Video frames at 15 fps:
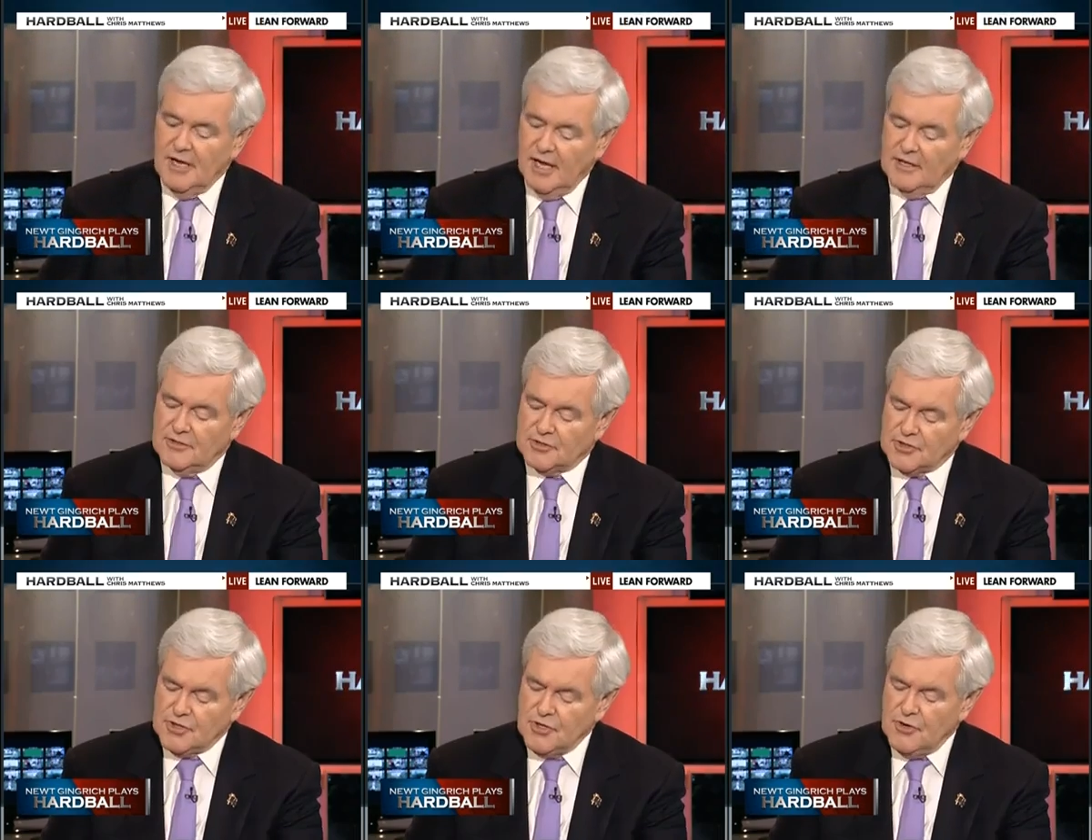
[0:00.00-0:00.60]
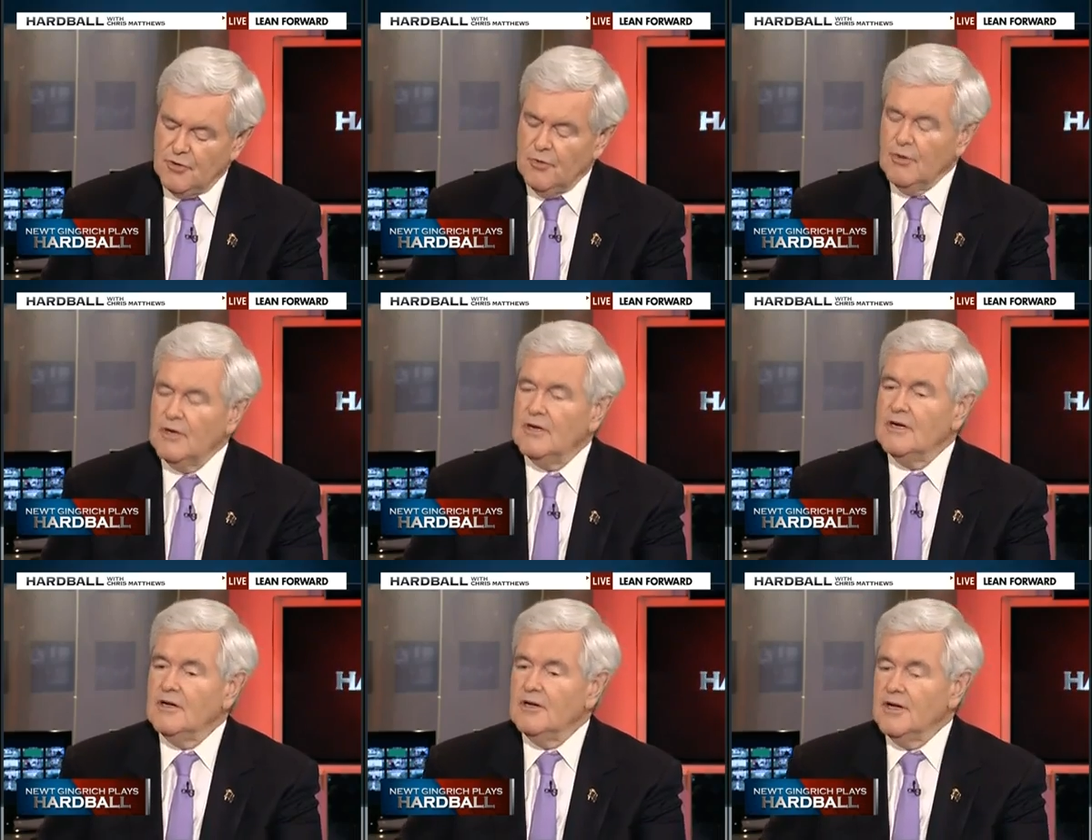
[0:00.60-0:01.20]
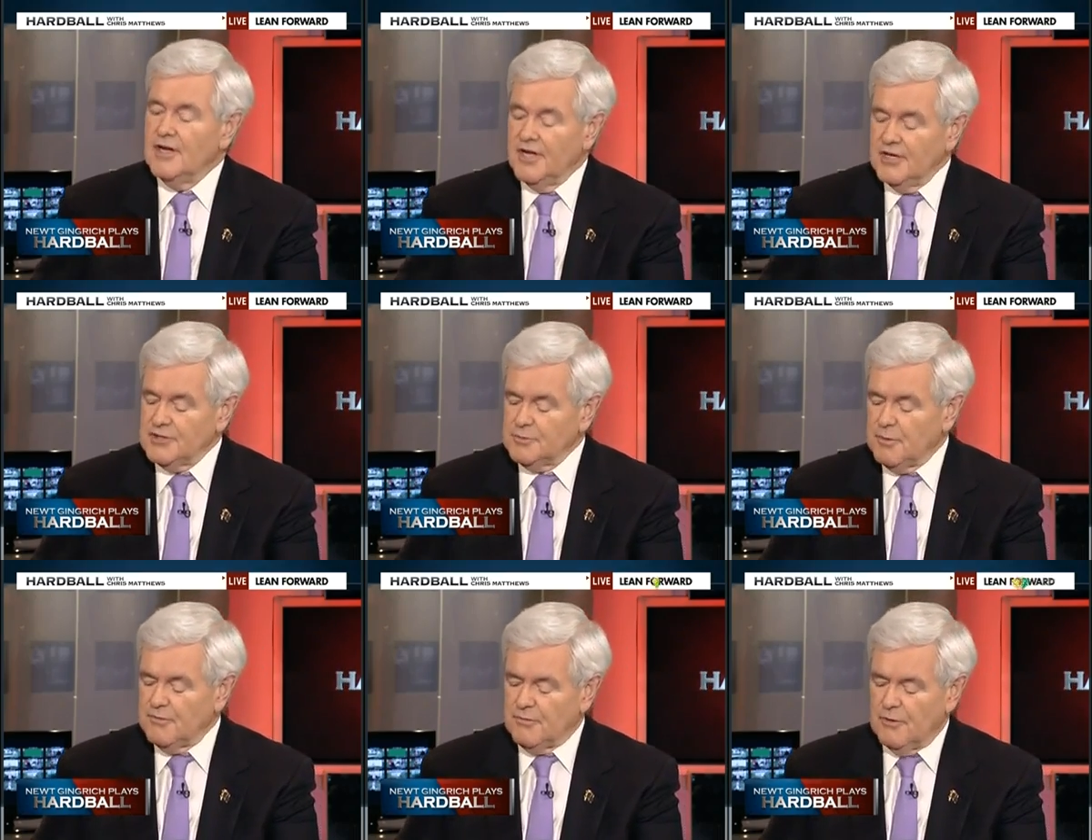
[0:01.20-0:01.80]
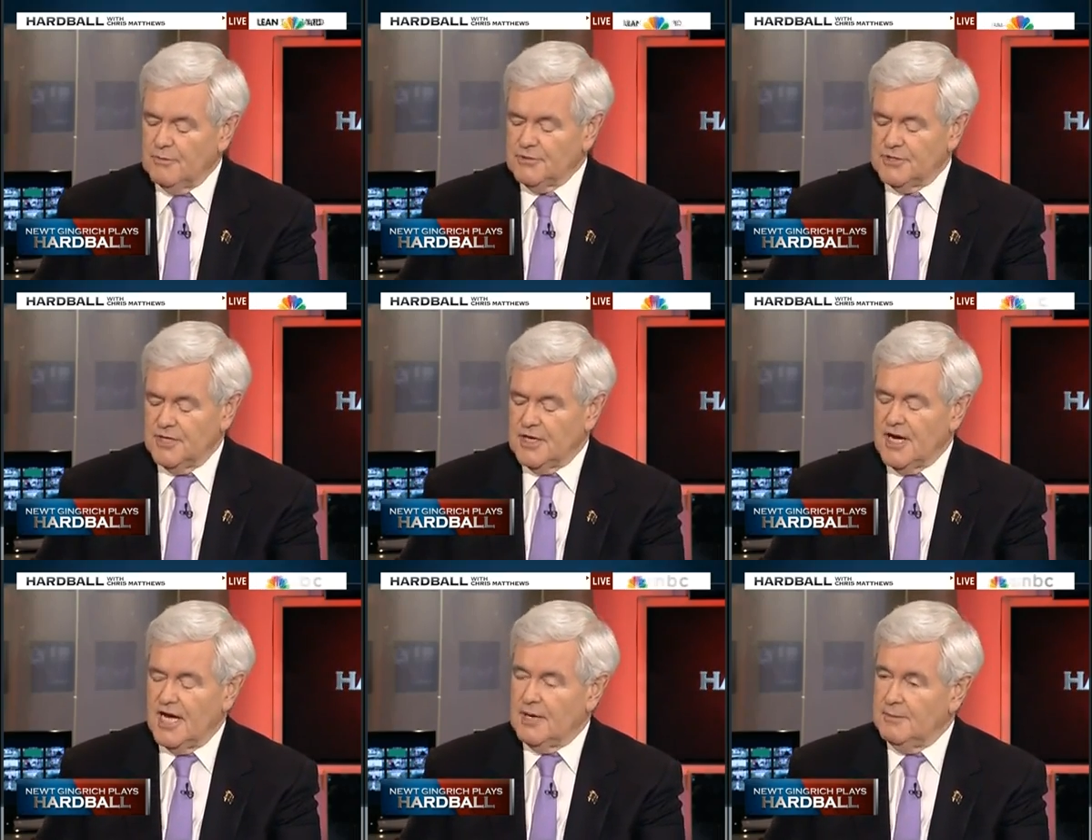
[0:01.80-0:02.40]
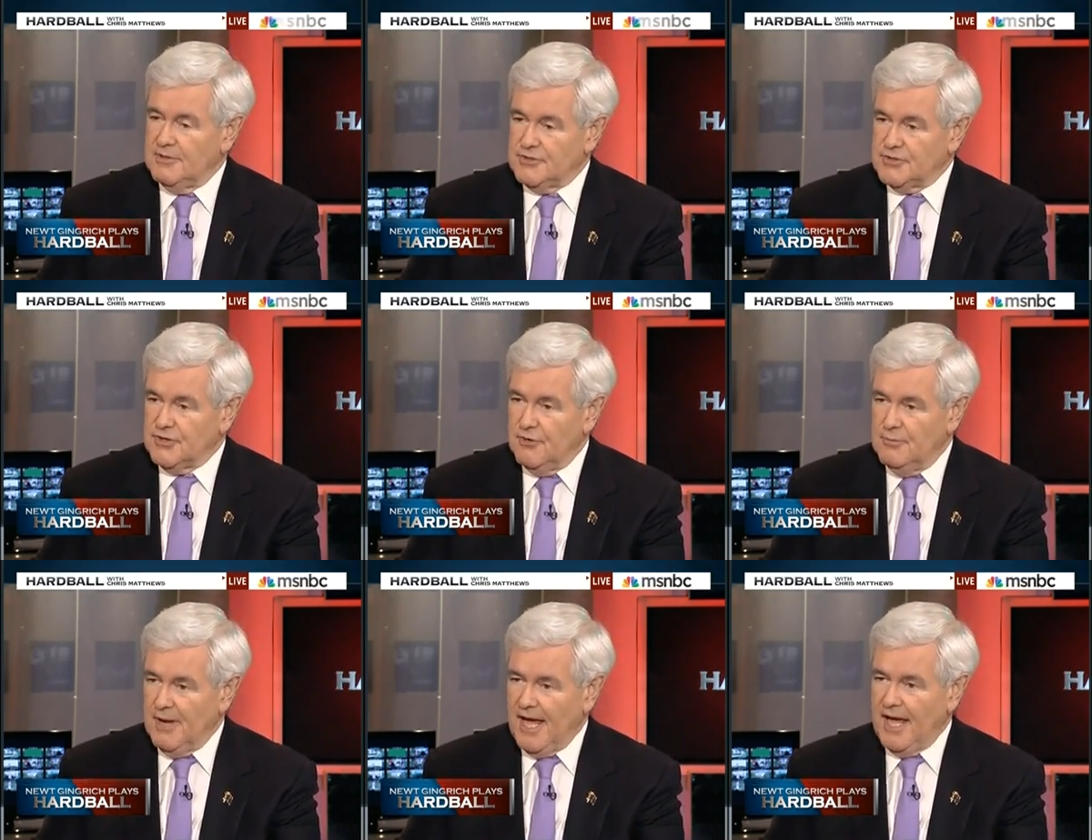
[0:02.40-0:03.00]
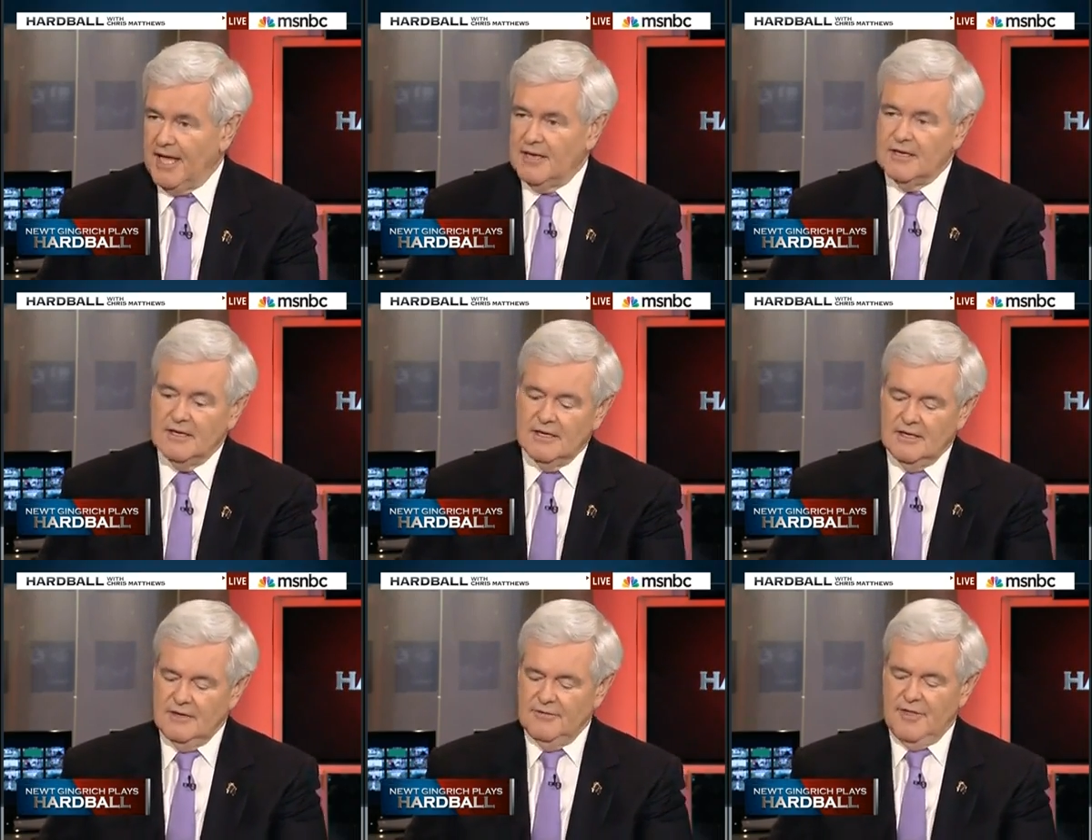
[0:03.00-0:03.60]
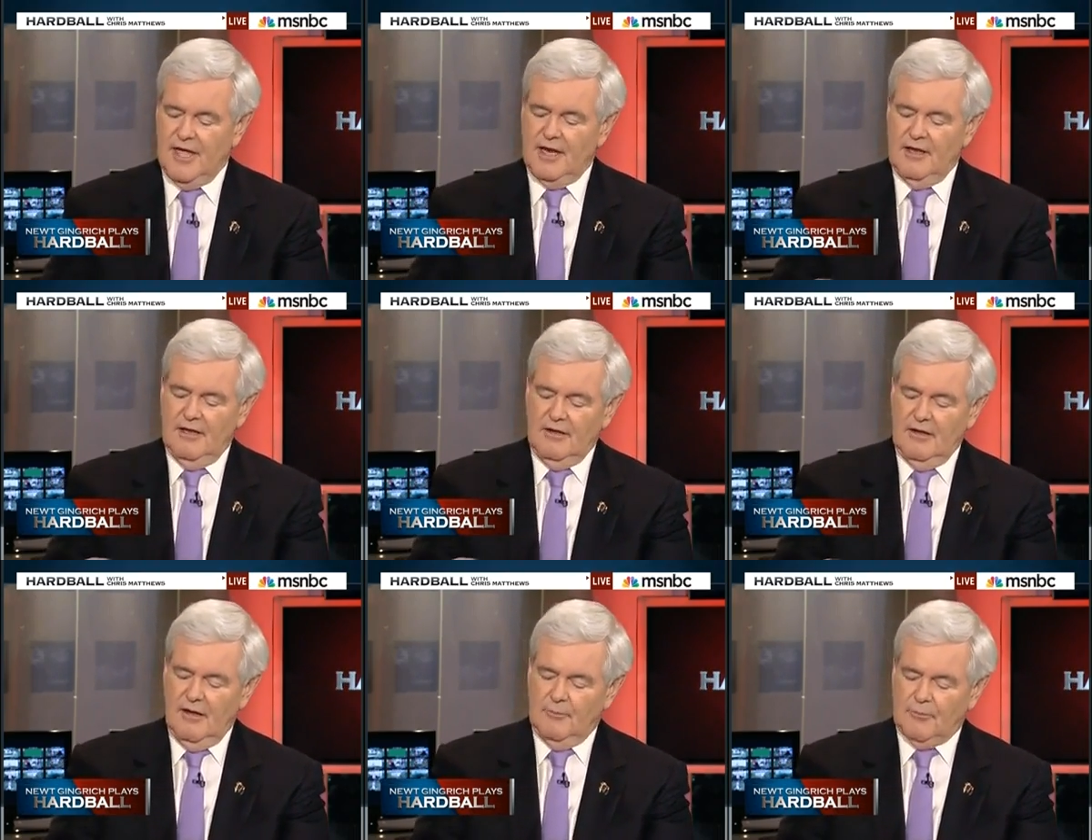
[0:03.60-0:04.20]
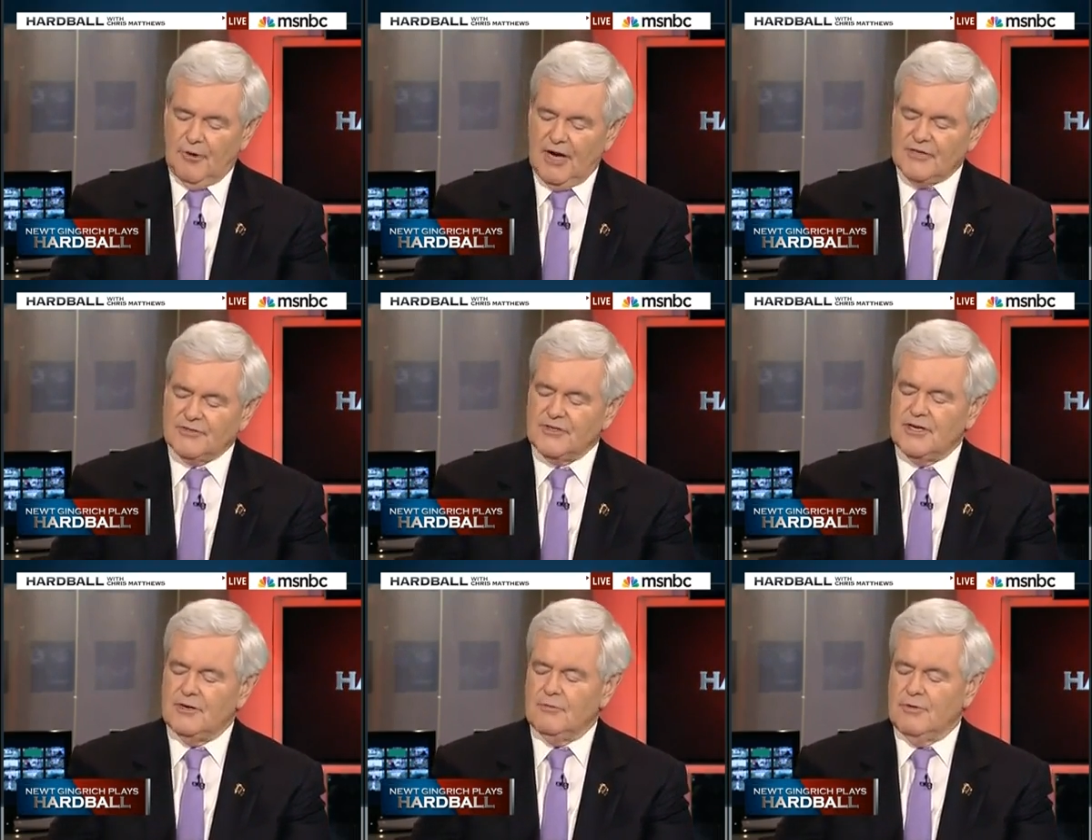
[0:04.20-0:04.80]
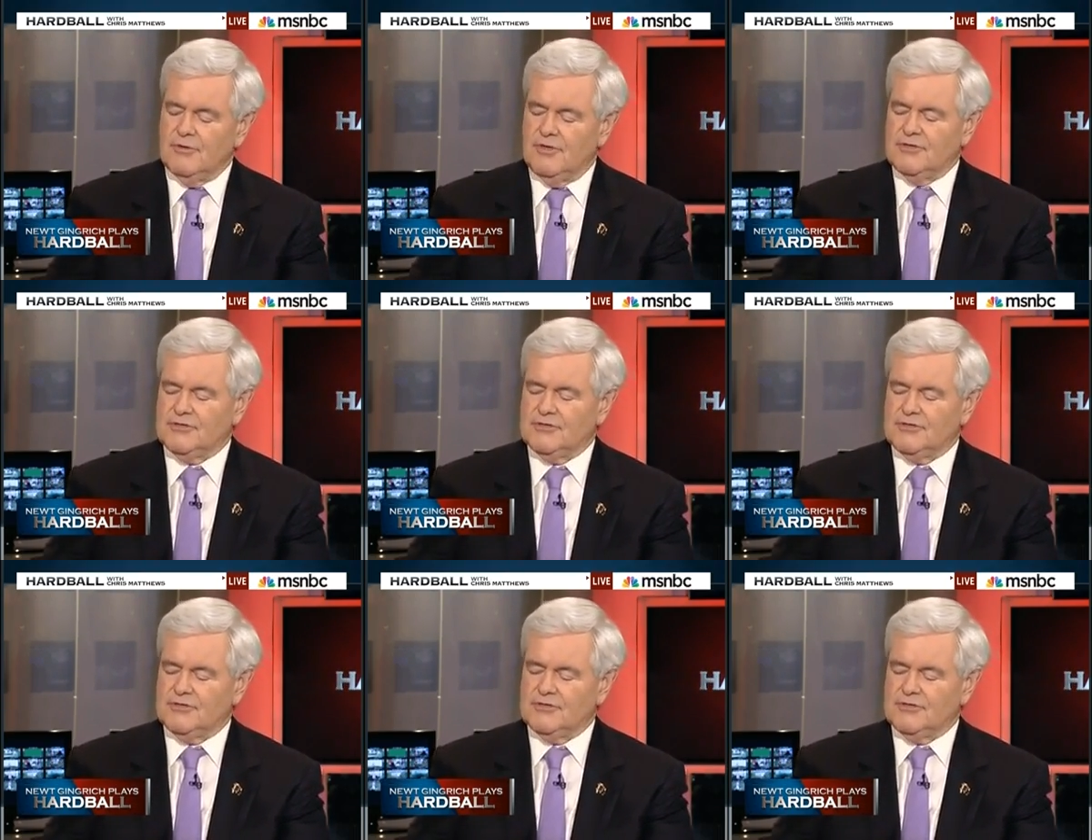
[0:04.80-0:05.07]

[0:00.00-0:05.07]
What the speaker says: And two, his performance in the economy is so bad that a president with